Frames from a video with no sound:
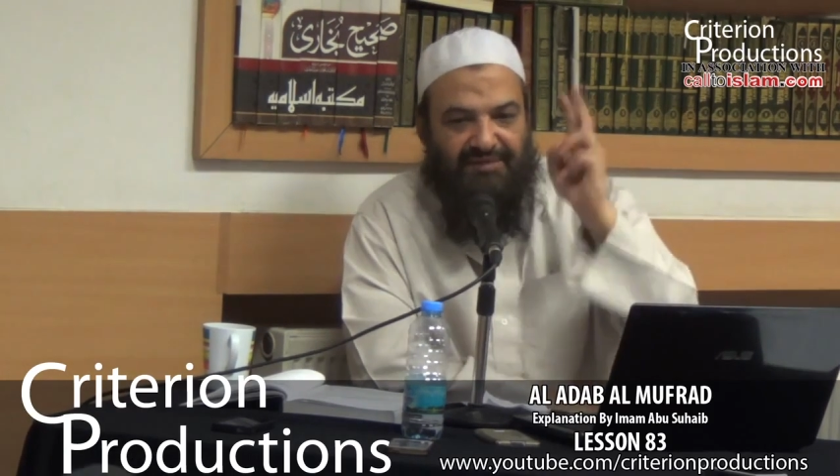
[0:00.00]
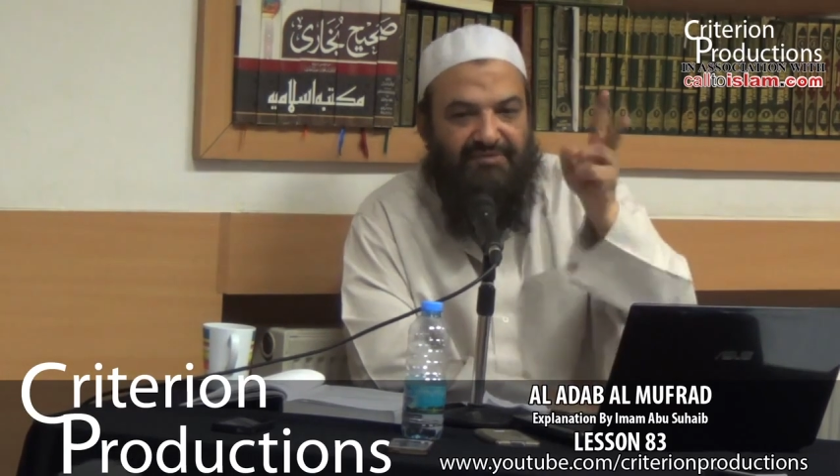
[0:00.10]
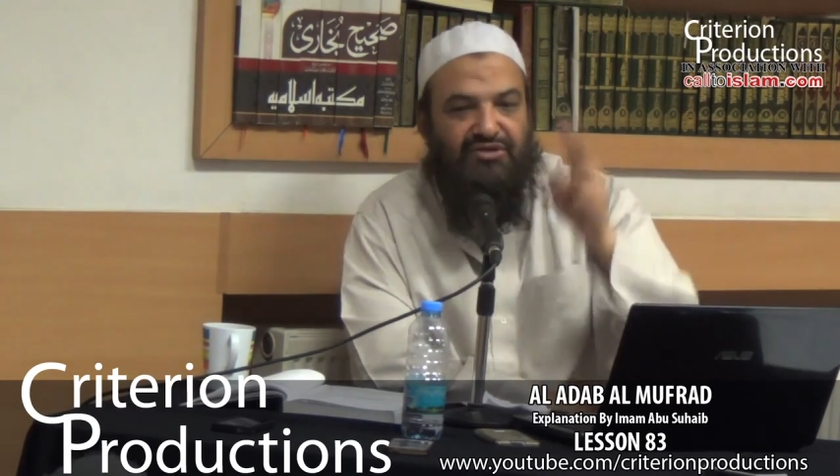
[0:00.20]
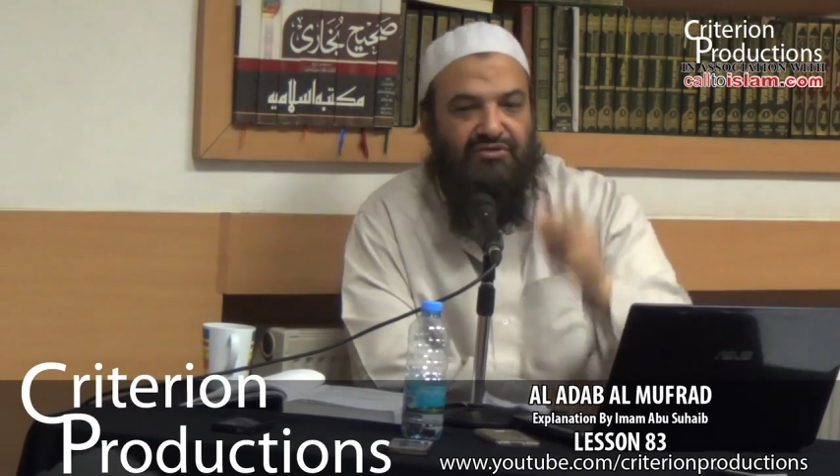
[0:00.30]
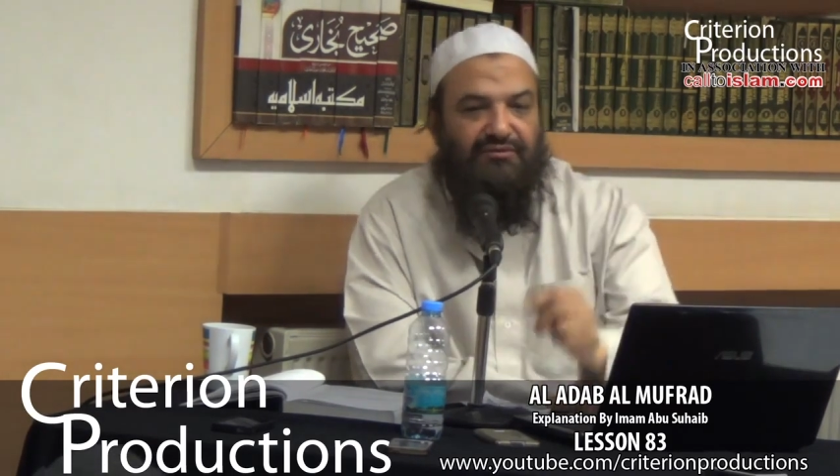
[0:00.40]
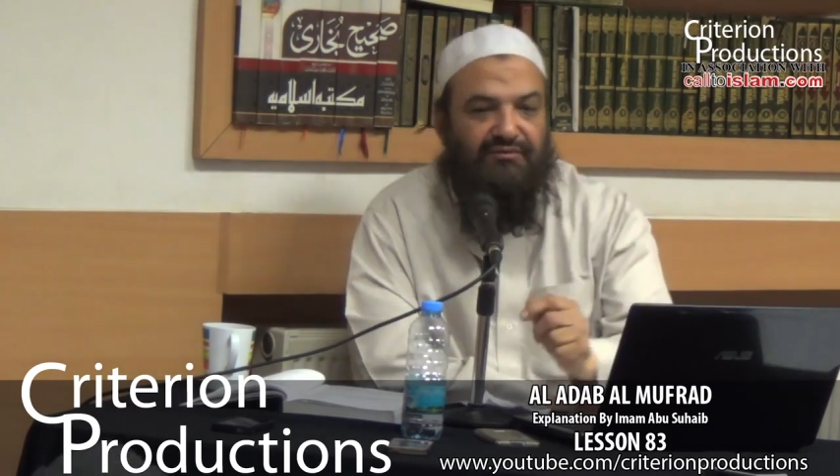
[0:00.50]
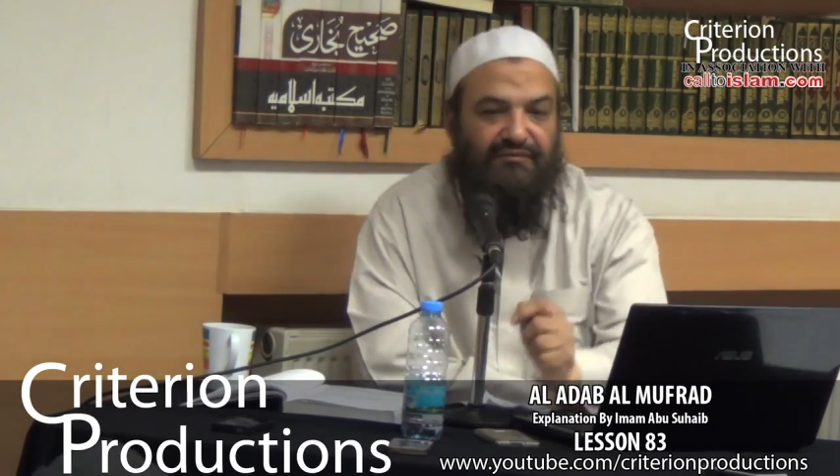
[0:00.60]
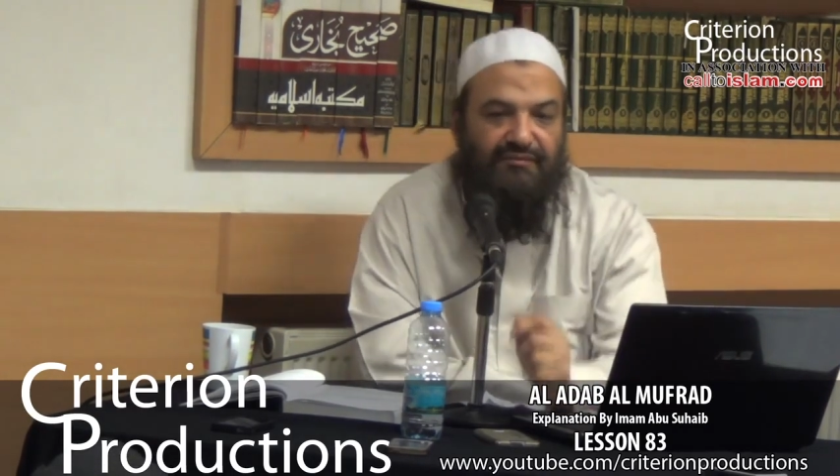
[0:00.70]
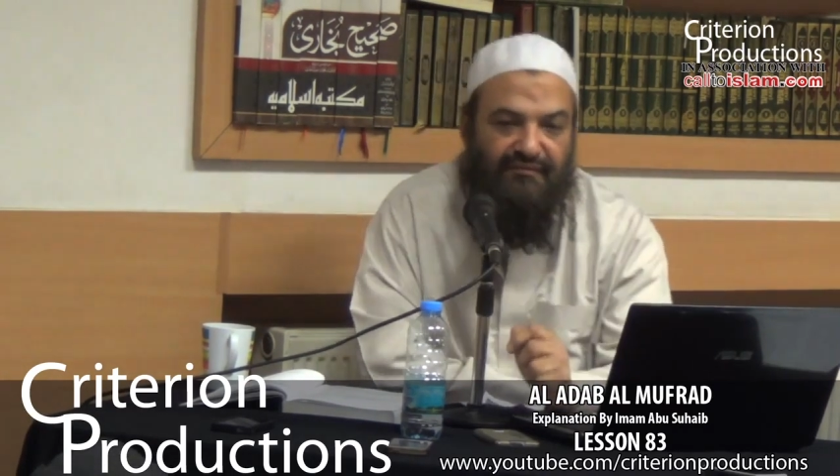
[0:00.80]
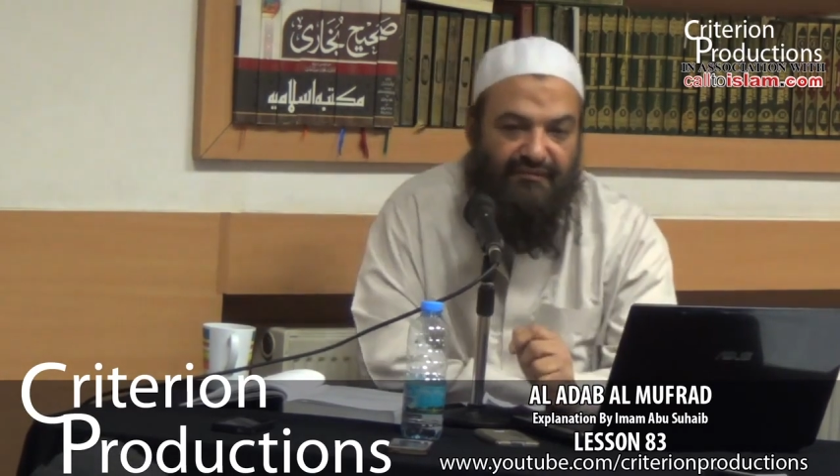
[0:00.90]
Number
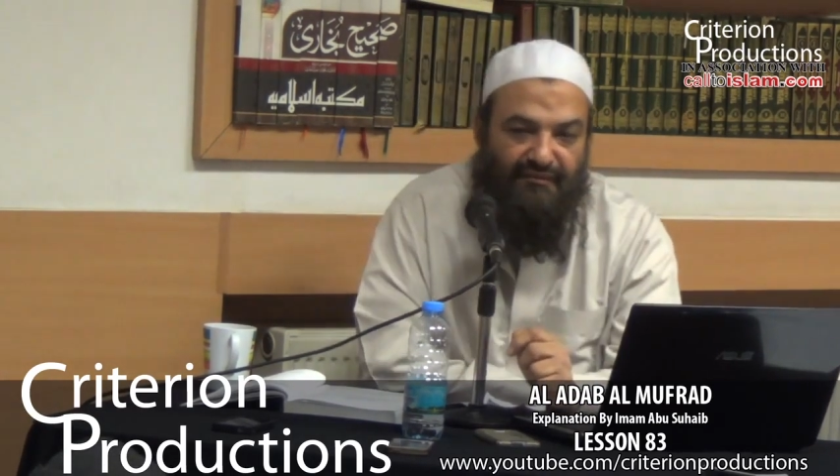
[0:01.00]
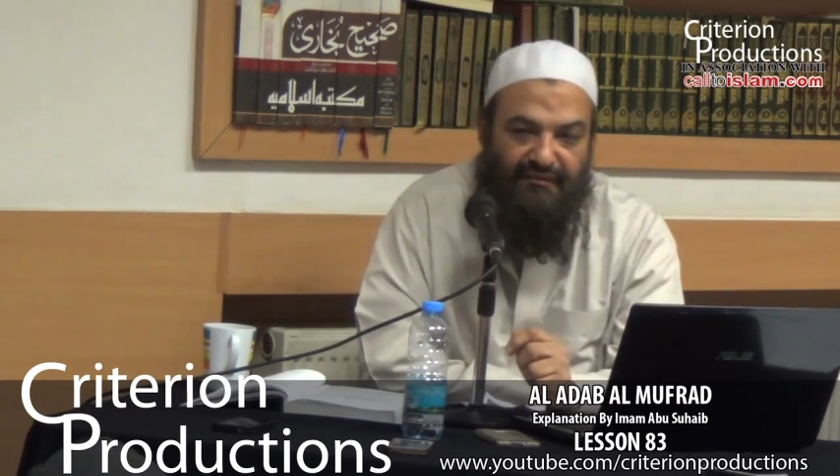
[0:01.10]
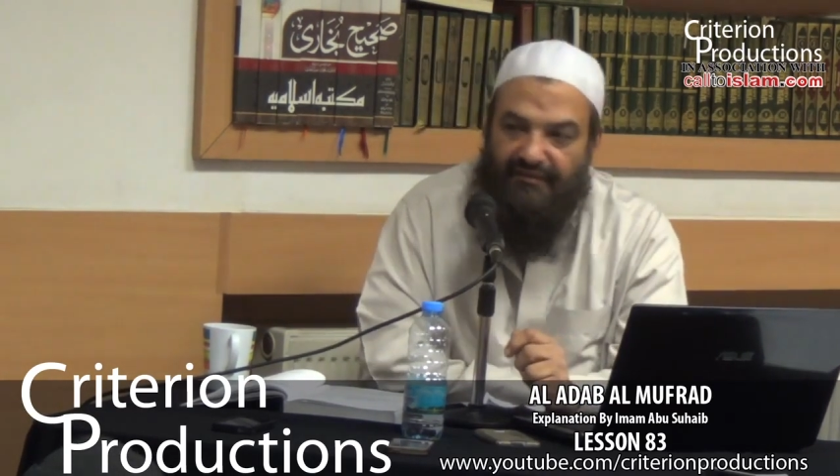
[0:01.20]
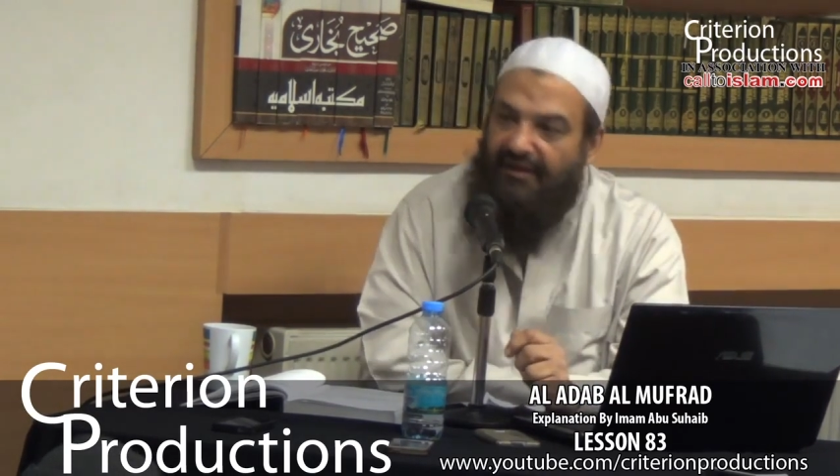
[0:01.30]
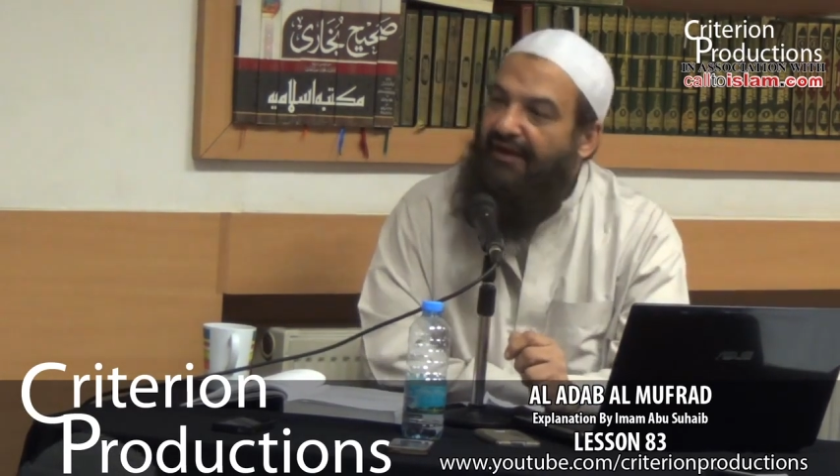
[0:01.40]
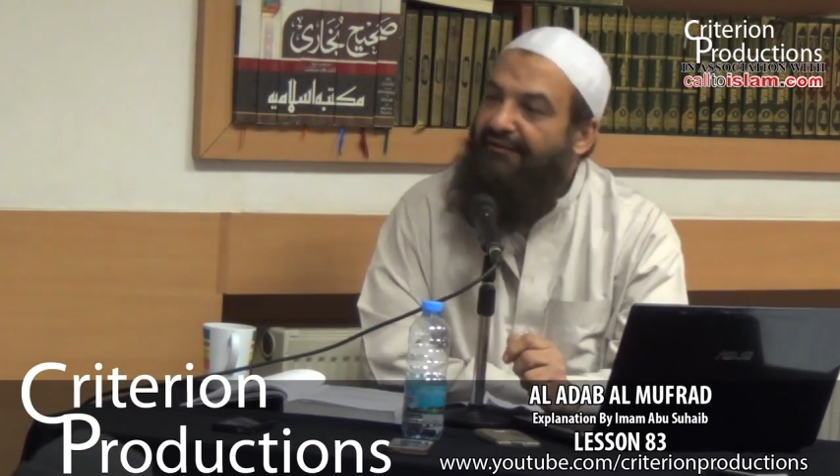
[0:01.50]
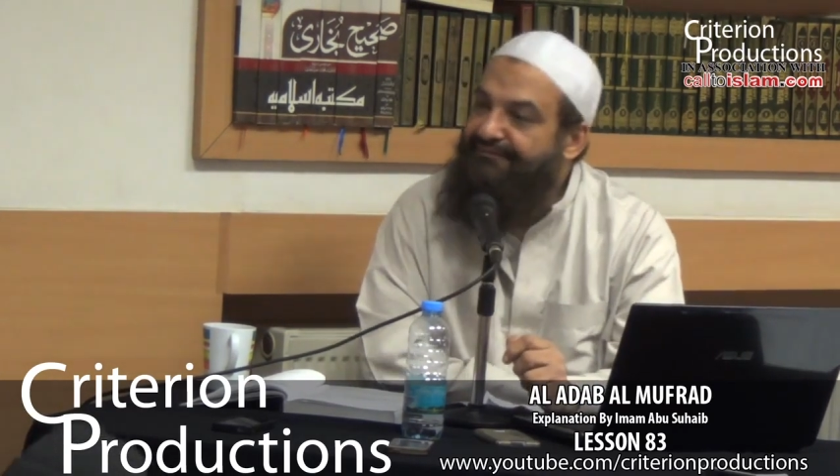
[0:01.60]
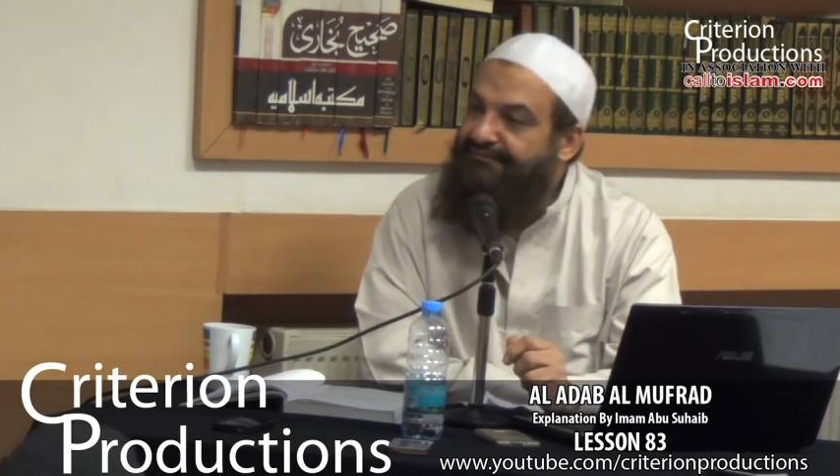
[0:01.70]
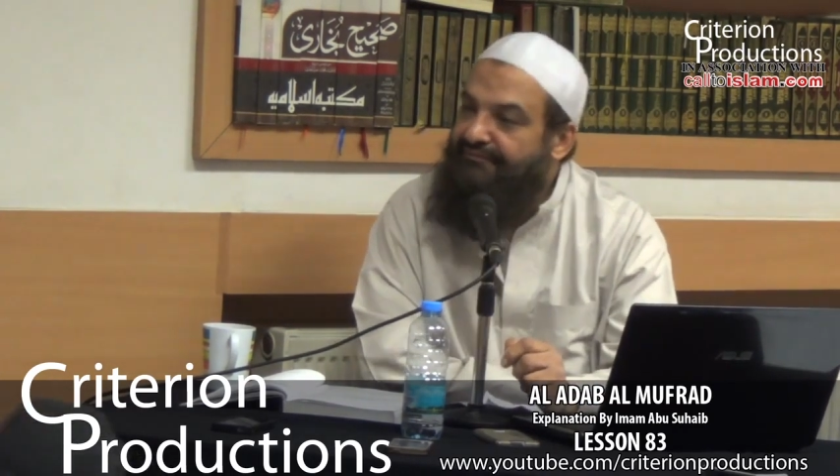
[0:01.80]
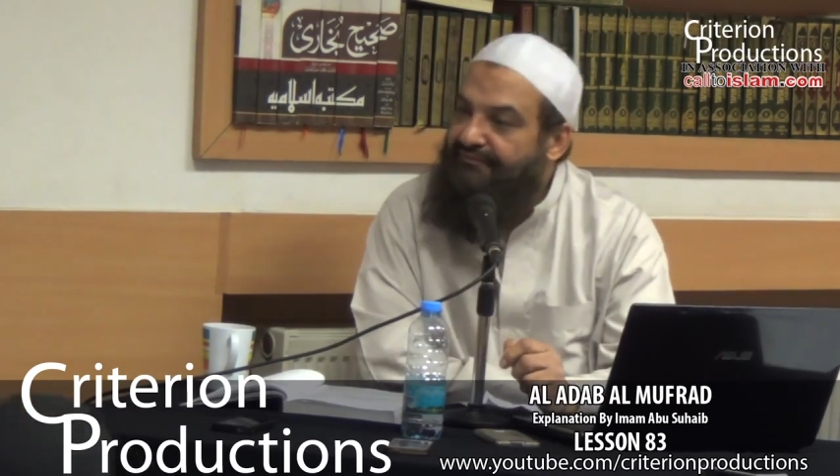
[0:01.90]
two, huh?